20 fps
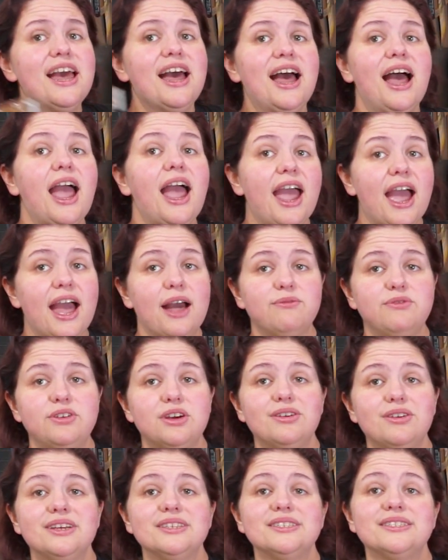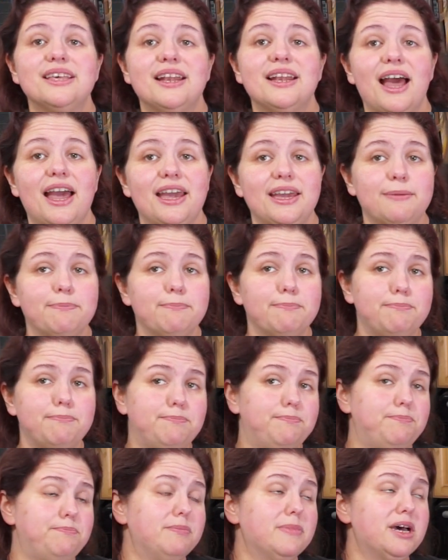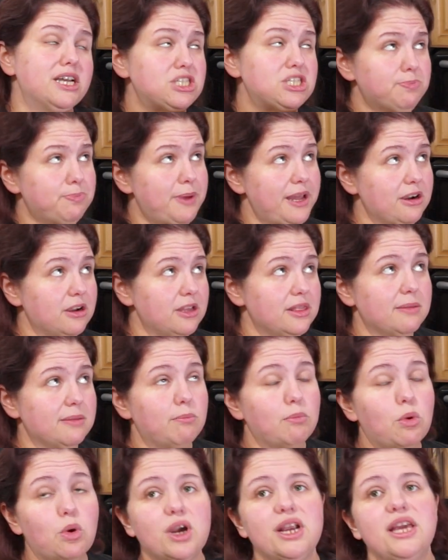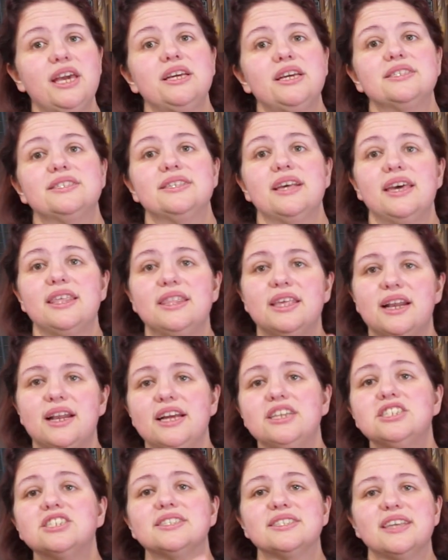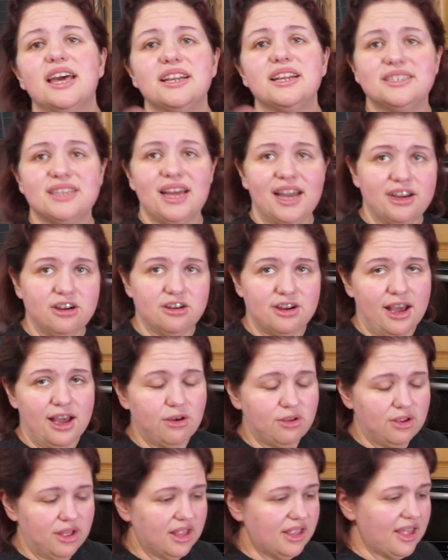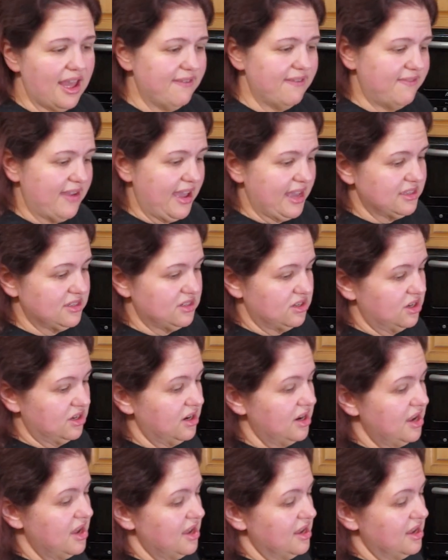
I have noticed that I am much better in the mornings, and then I just get tired out a lot faster.